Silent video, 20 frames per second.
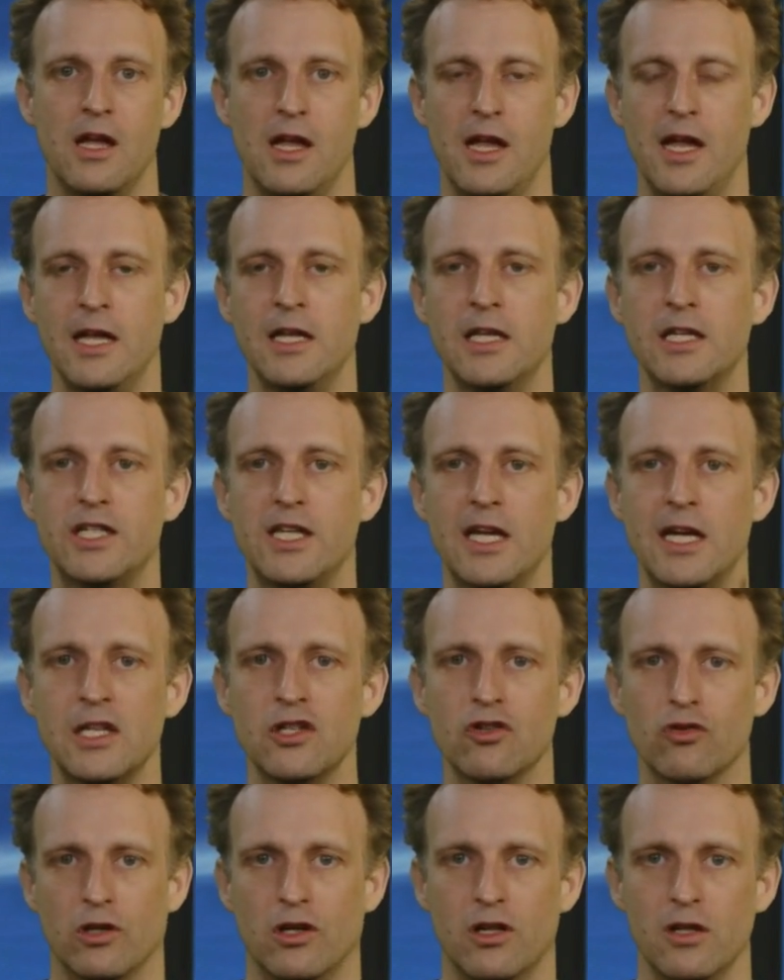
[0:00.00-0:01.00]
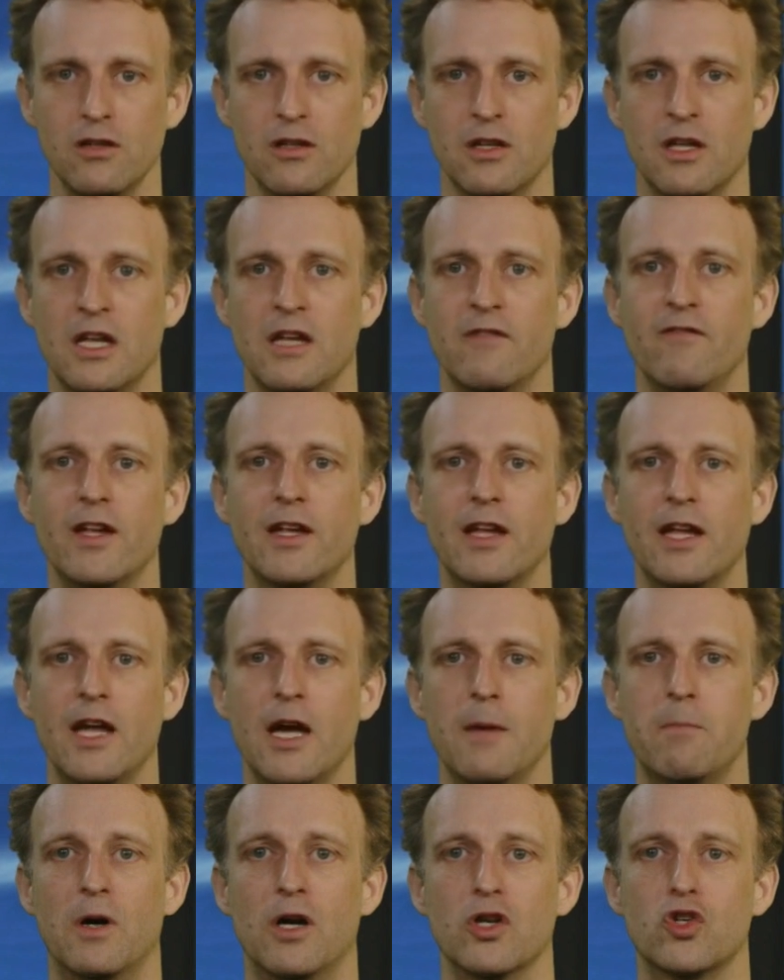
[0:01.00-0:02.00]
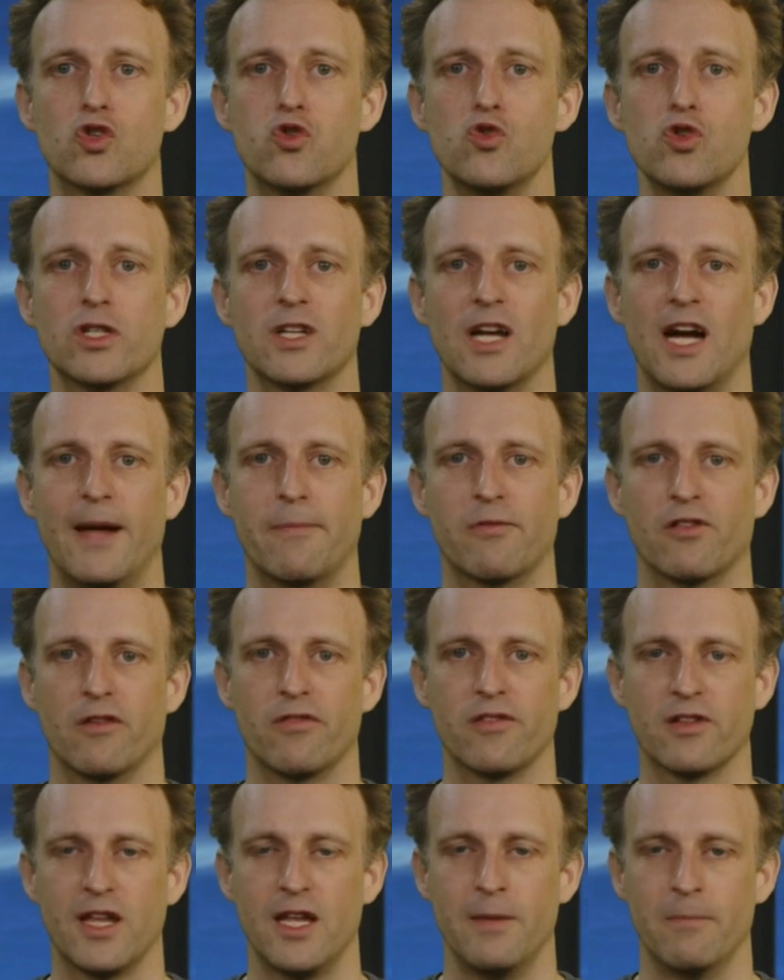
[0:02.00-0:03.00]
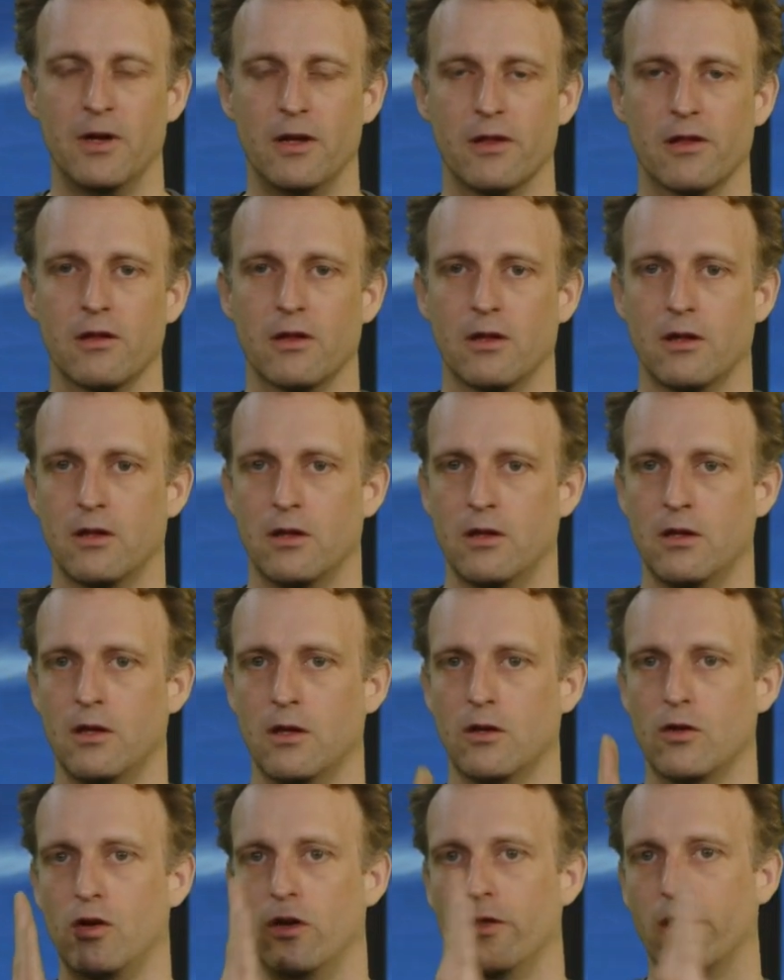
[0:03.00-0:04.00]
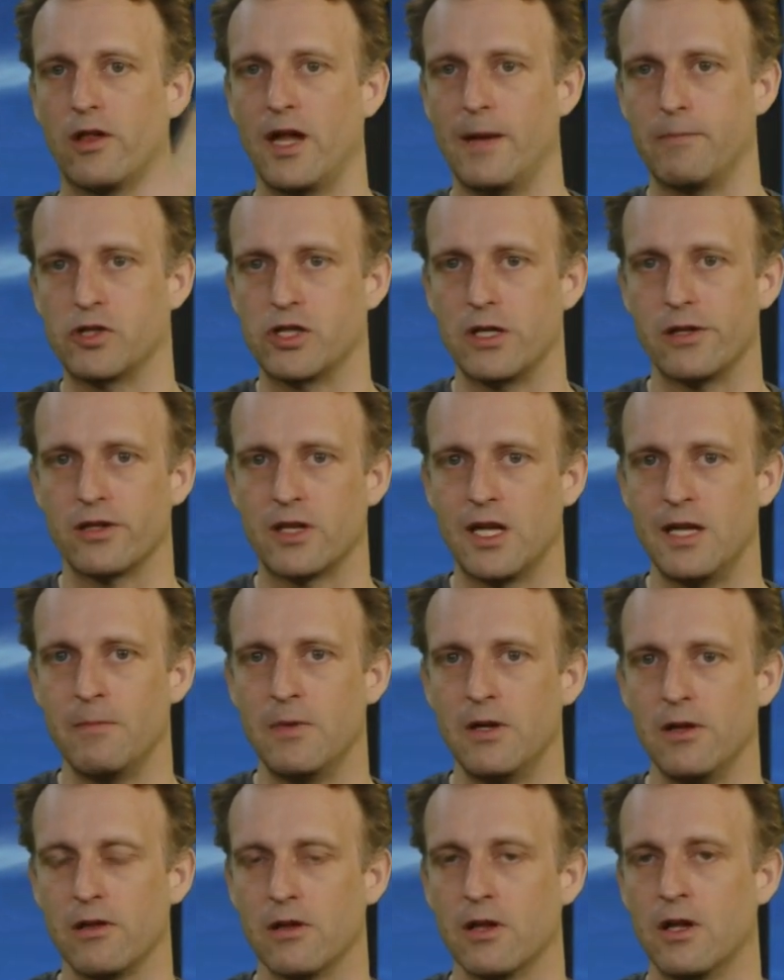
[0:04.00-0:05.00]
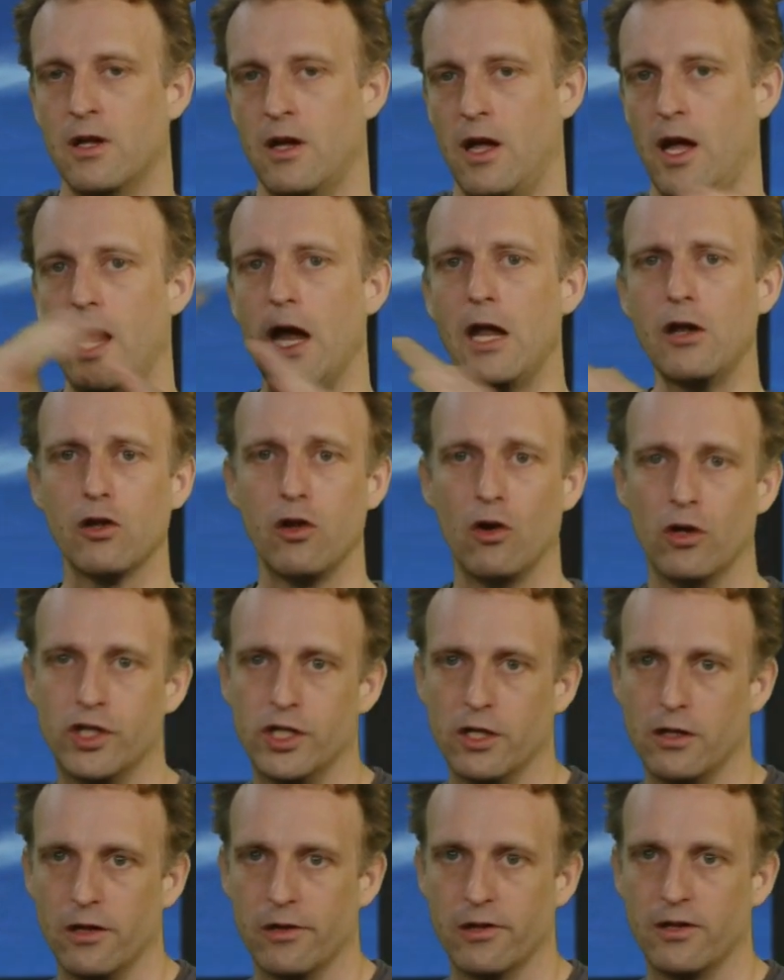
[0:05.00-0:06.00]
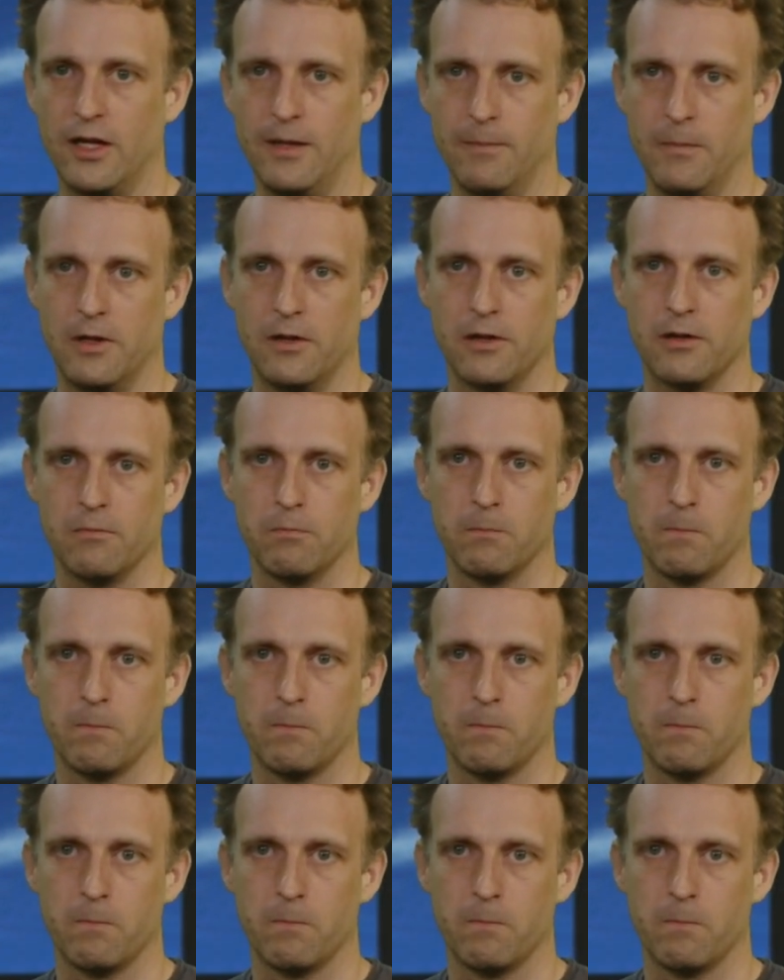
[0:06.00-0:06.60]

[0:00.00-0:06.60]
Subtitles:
In general, we care about two types of schemas: conceptual schemas and logical schemas.